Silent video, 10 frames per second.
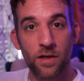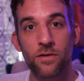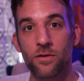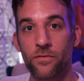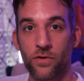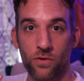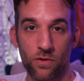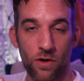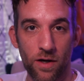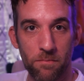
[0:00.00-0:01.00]
So if
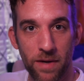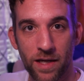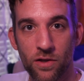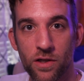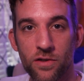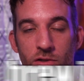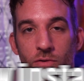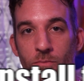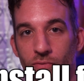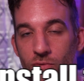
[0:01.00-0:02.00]
you're on a Mac, you can just
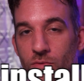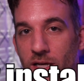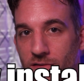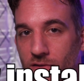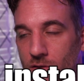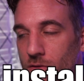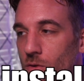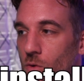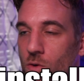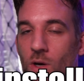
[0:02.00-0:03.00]
do brew install
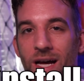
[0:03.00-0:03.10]
or I'll